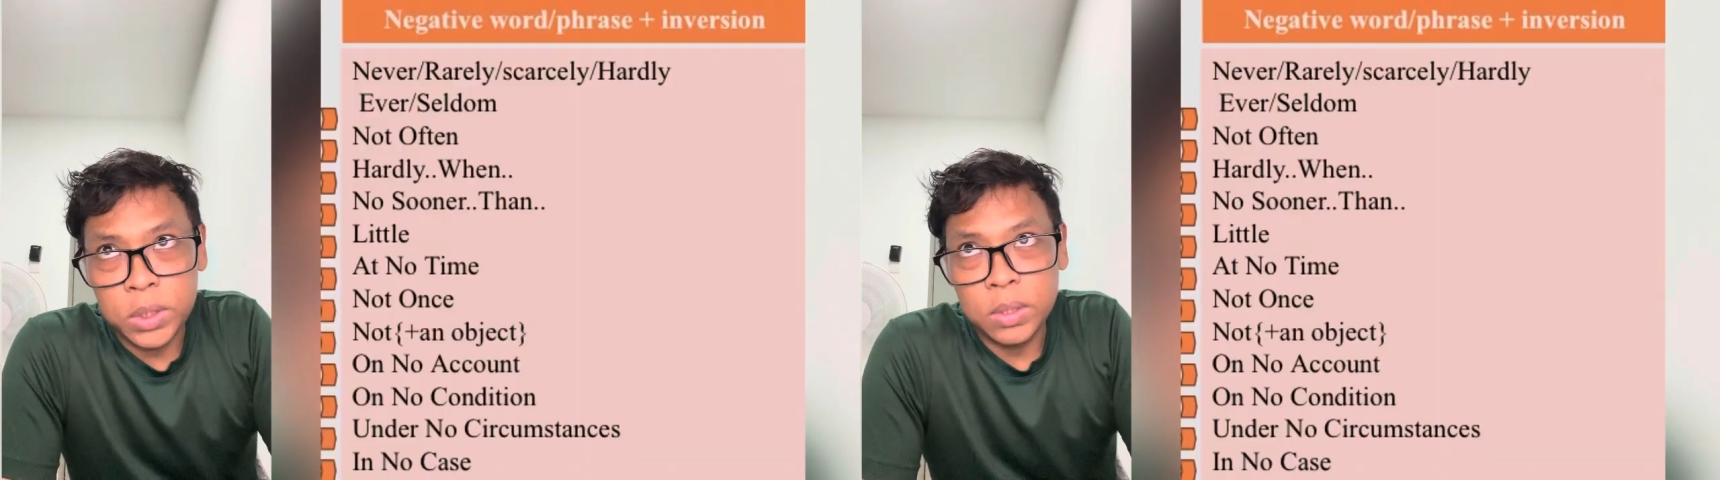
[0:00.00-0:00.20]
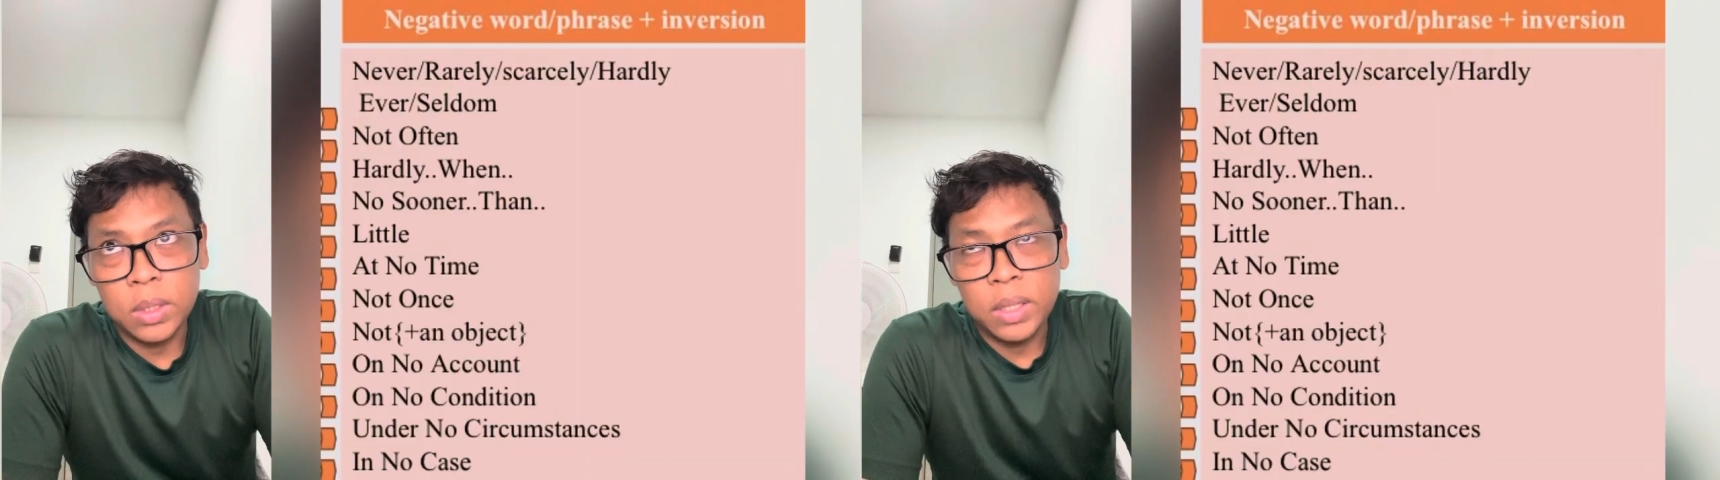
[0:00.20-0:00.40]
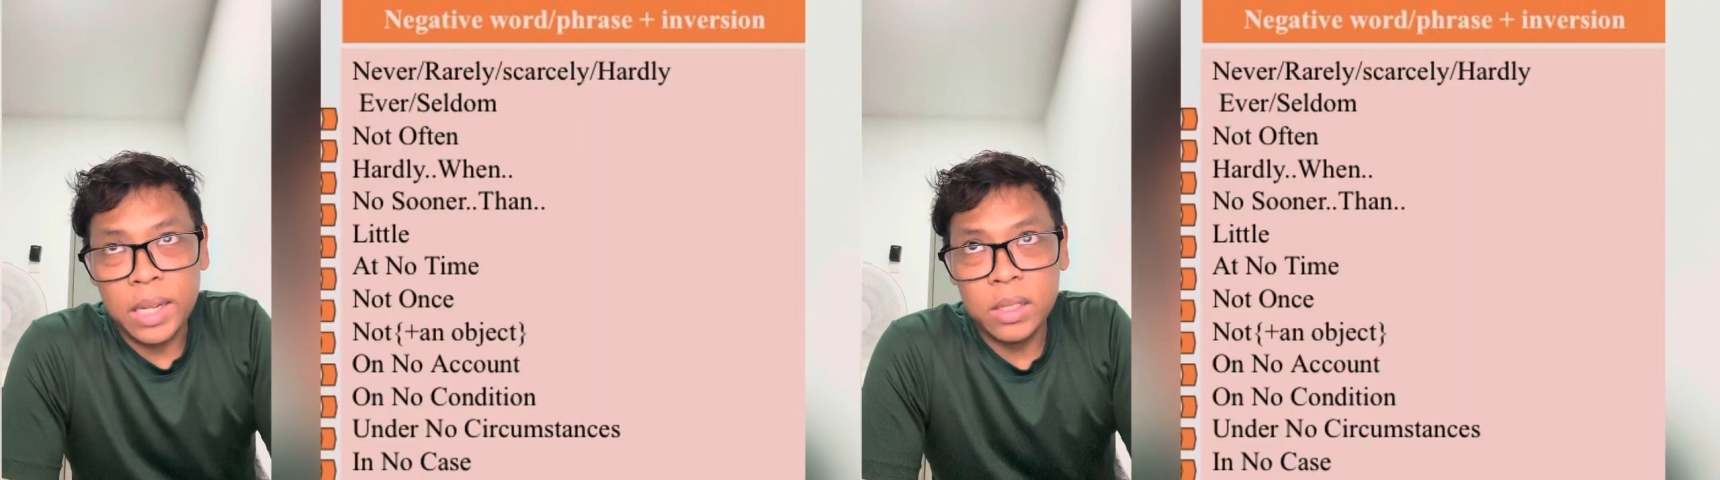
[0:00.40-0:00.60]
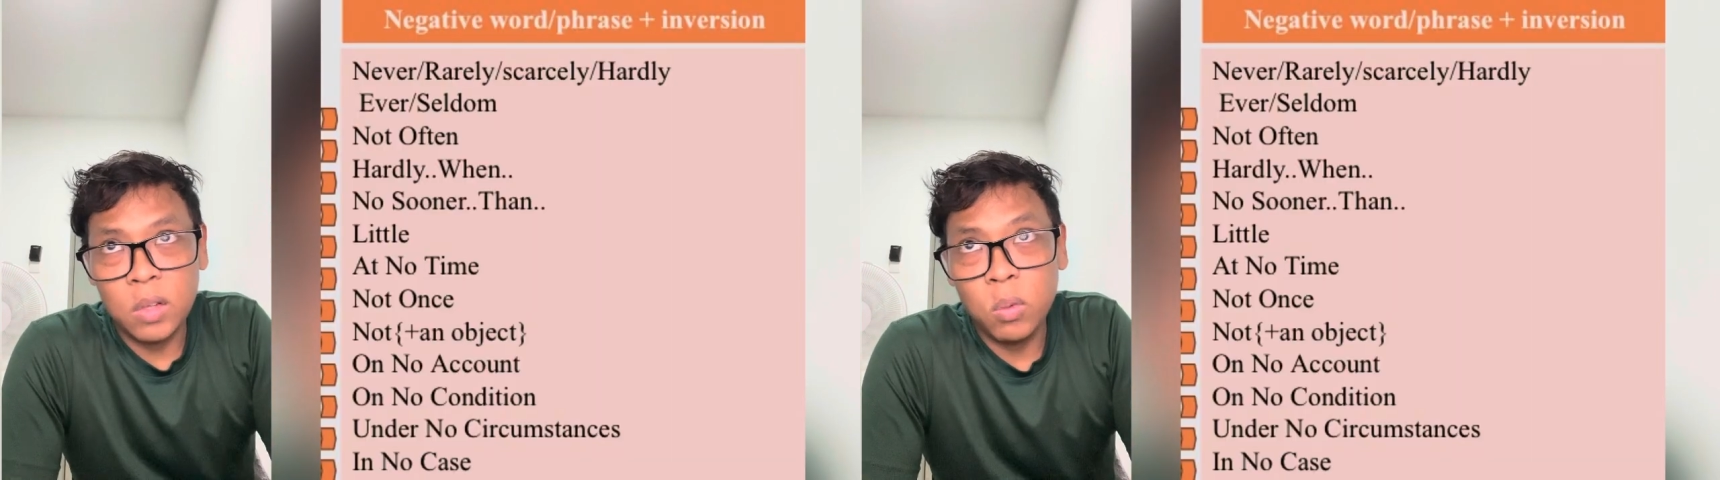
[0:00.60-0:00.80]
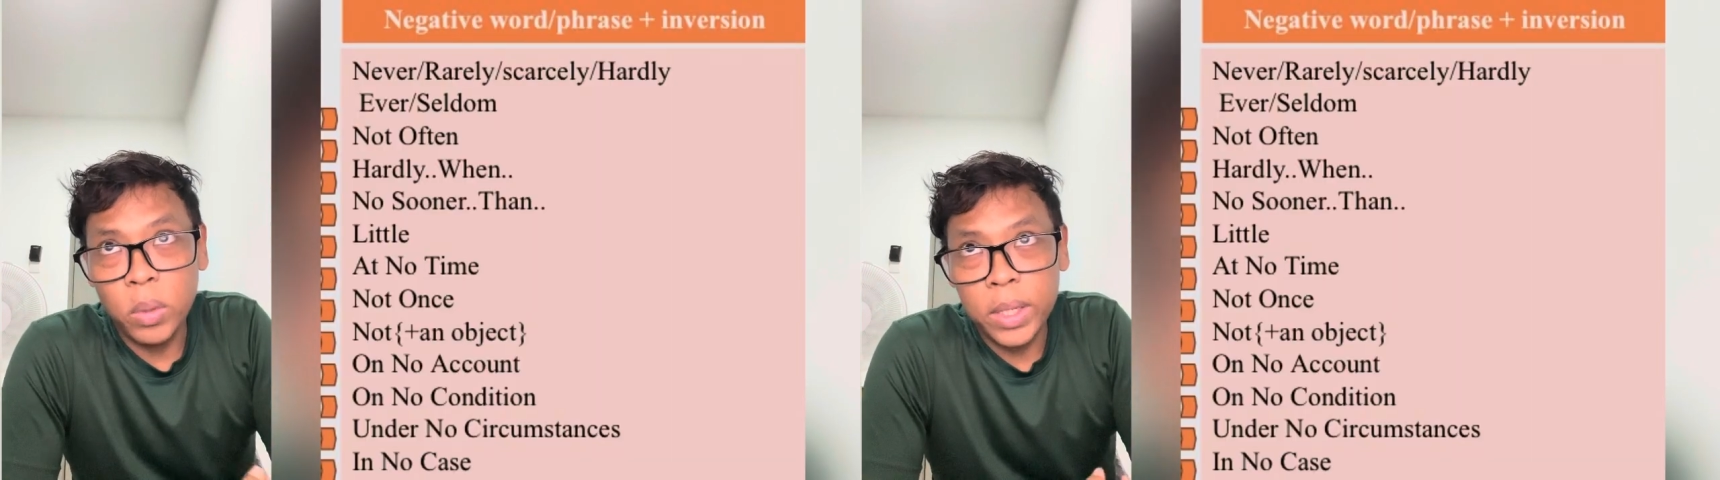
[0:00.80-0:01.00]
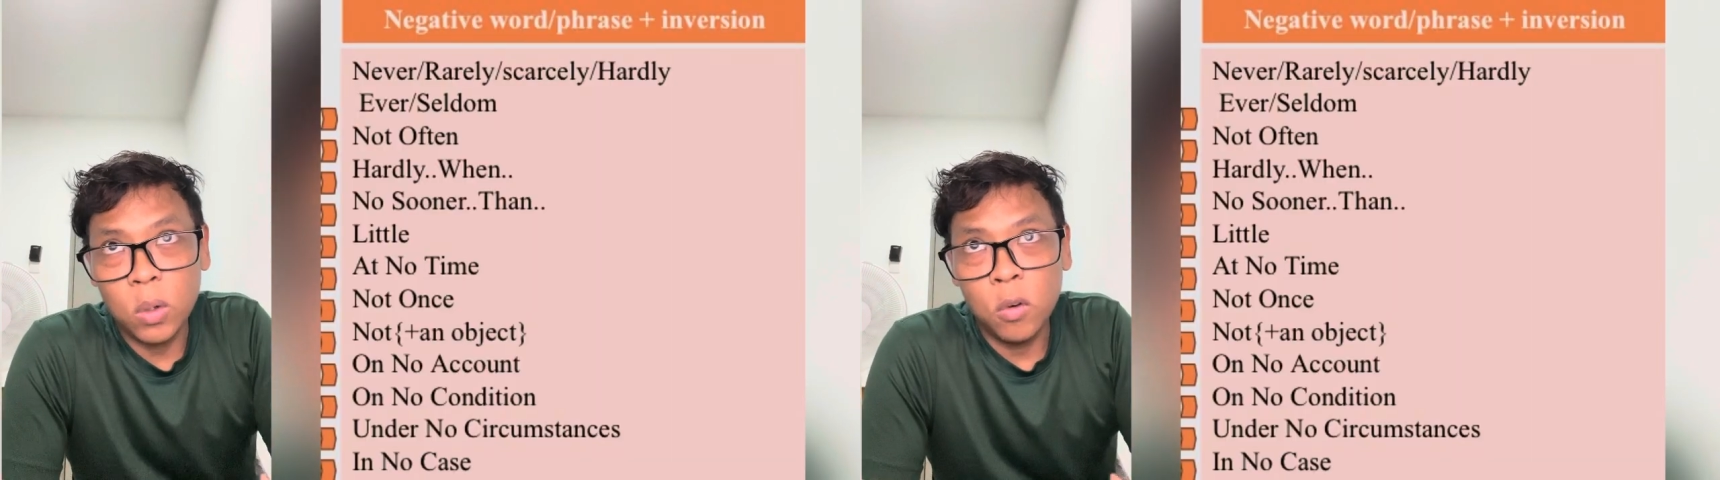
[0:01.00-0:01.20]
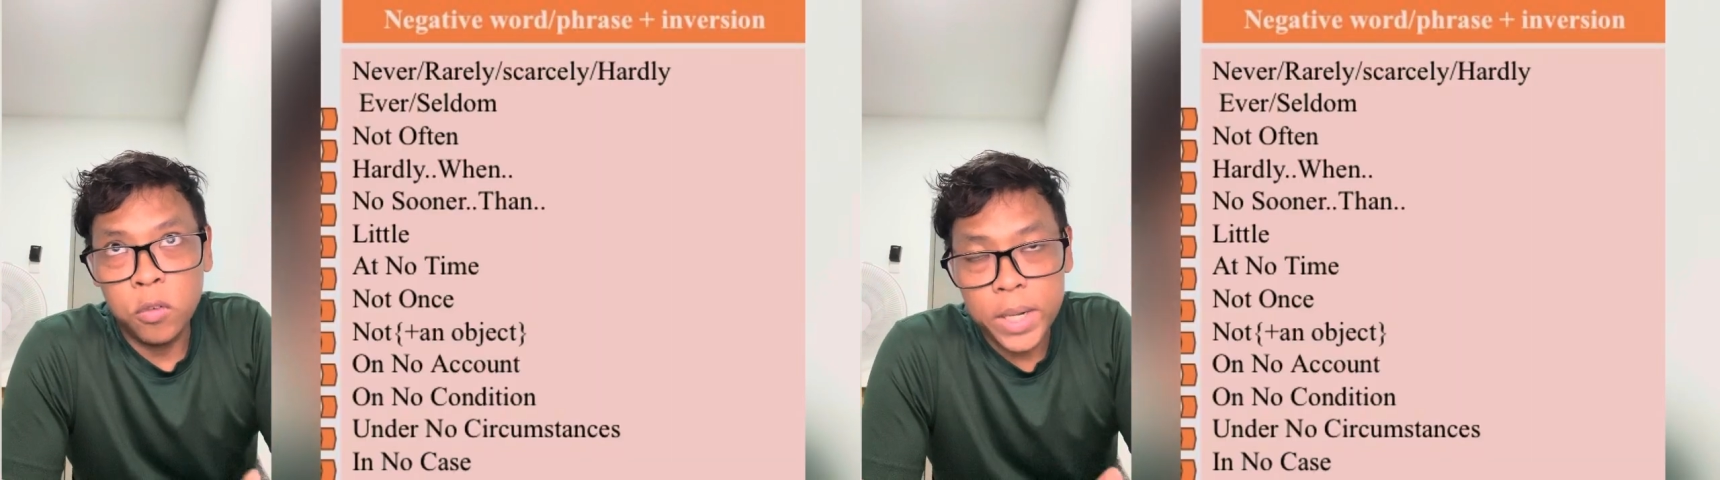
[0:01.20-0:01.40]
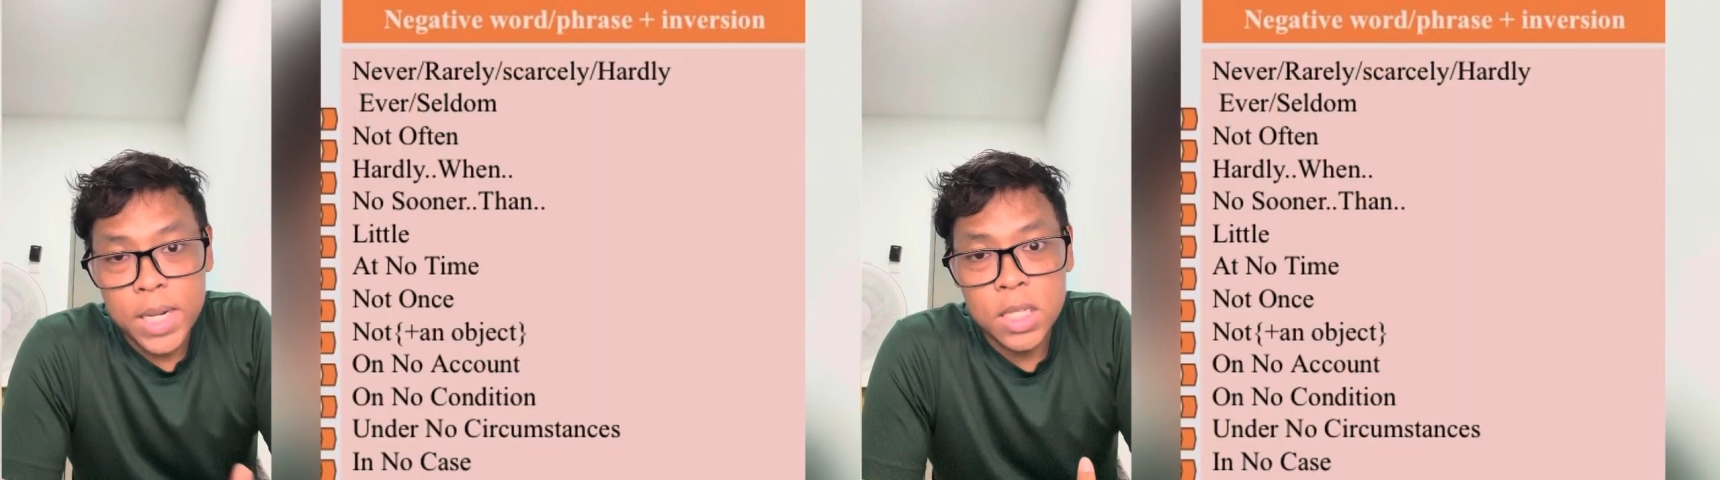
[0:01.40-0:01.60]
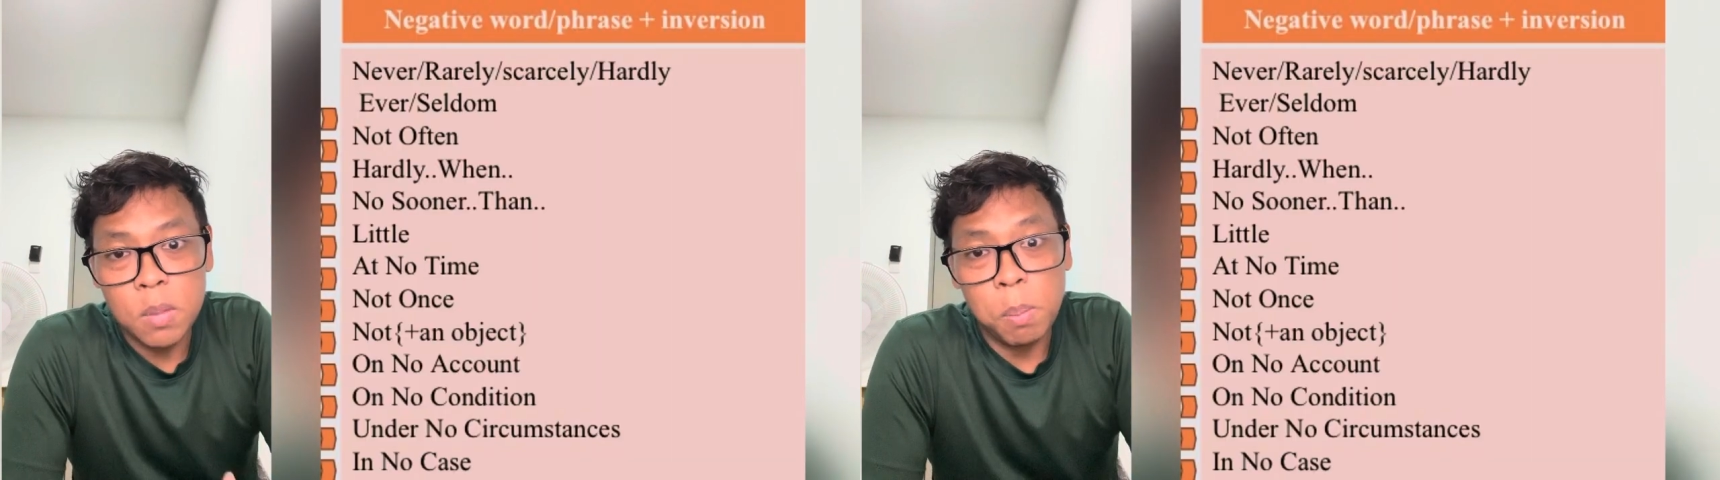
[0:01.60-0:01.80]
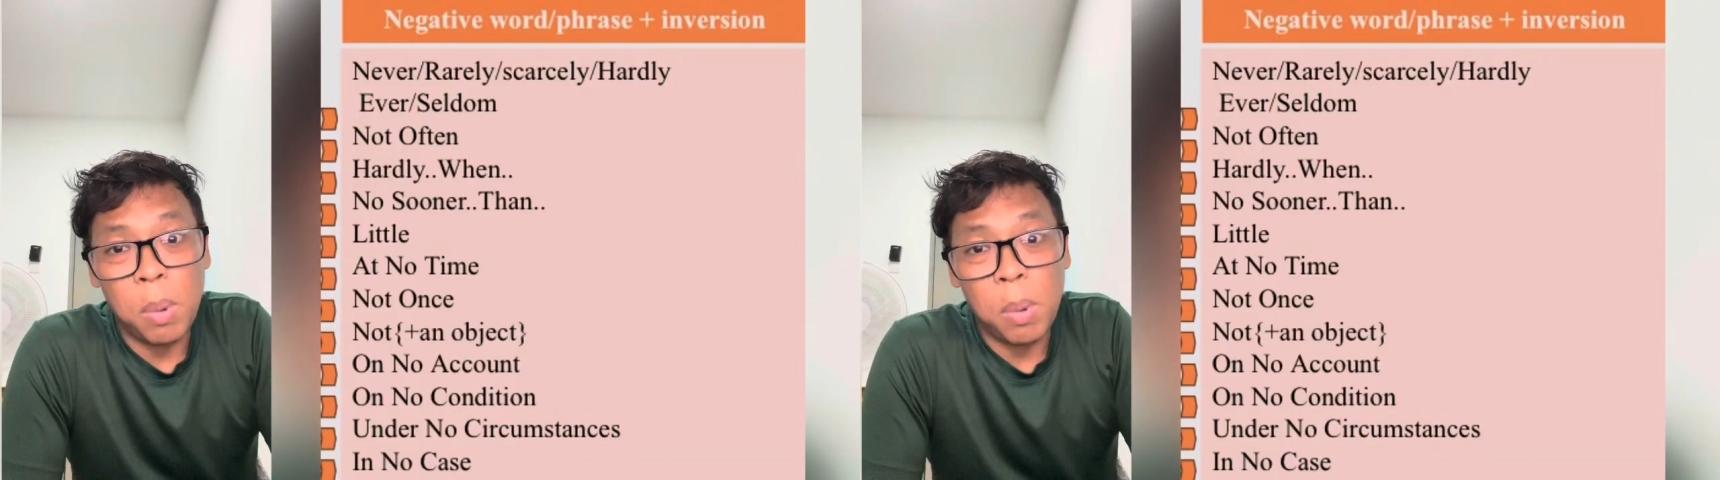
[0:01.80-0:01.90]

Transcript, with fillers: is a negative word or phrase